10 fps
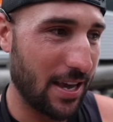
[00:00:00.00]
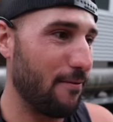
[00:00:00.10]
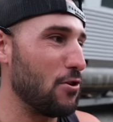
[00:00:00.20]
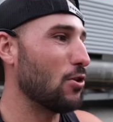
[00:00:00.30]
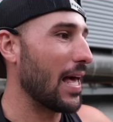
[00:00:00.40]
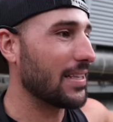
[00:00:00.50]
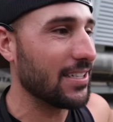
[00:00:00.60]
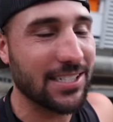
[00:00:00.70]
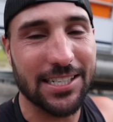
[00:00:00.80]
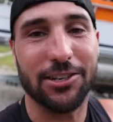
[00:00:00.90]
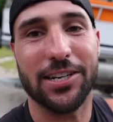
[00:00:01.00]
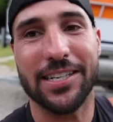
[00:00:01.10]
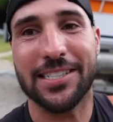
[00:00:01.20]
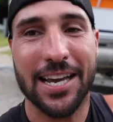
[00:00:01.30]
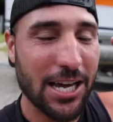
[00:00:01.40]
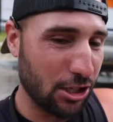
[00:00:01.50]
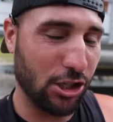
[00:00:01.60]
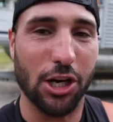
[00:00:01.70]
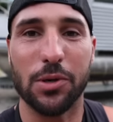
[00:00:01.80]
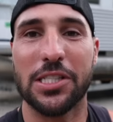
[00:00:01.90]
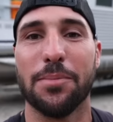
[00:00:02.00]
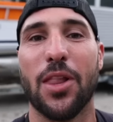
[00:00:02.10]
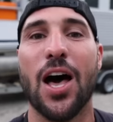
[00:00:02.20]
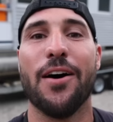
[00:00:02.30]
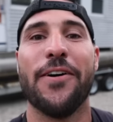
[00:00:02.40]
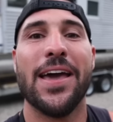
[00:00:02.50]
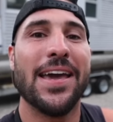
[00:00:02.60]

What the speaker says: If you like this series, you show it some love,